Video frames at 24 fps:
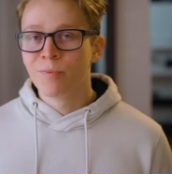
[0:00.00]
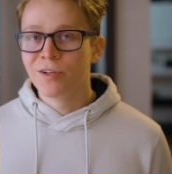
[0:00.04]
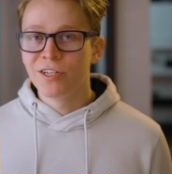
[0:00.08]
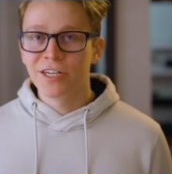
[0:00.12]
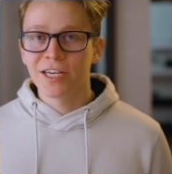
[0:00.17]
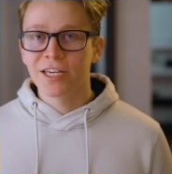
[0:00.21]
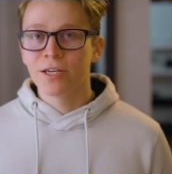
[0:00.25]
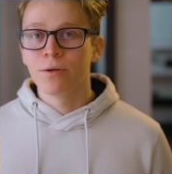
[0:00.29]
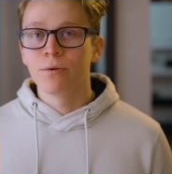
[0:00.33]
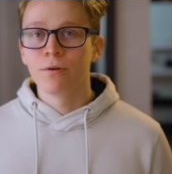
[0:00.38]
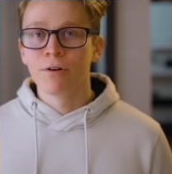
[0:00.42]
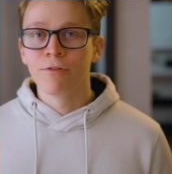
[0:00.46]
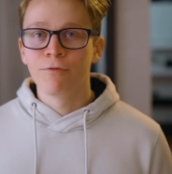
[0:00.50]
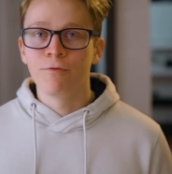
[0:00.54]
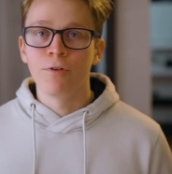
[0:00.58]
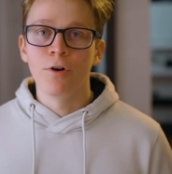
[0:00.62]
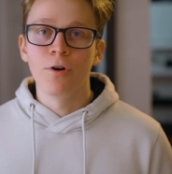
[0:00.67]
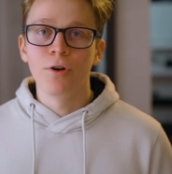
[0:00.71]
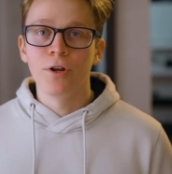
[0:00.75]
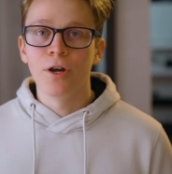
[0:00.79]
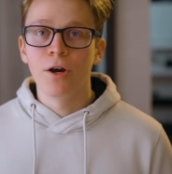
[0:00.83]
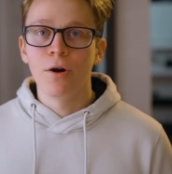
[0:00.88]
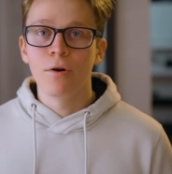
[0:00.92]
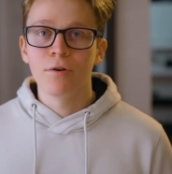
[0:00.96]
particular
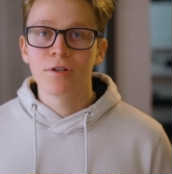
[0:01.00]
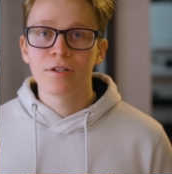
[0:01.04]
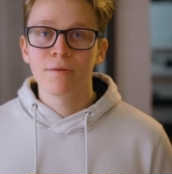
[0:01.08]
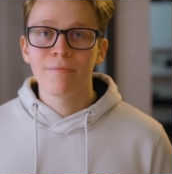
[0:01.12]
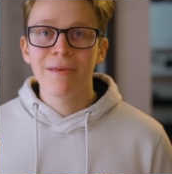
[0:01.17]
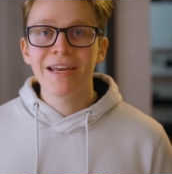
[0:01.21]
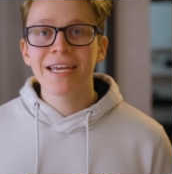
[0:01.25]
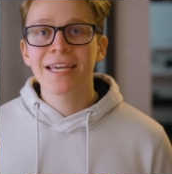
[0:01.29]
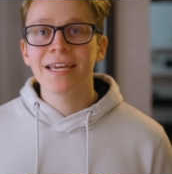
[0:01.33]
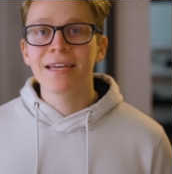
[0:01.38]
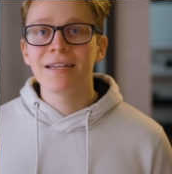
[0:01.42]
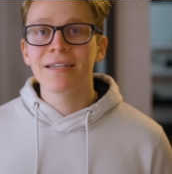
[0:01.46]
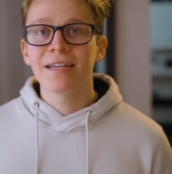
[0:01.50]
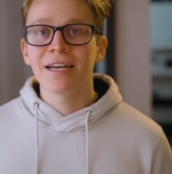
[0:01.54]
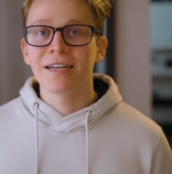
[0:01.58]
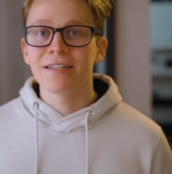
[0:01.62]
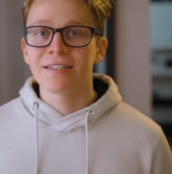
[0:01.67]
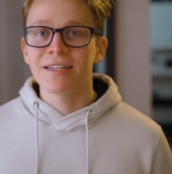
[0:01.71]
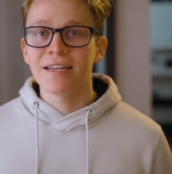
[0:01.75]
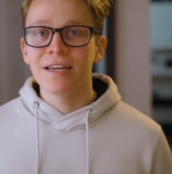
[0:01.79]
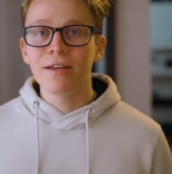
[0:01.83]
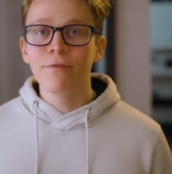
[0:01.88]
photo, to make it as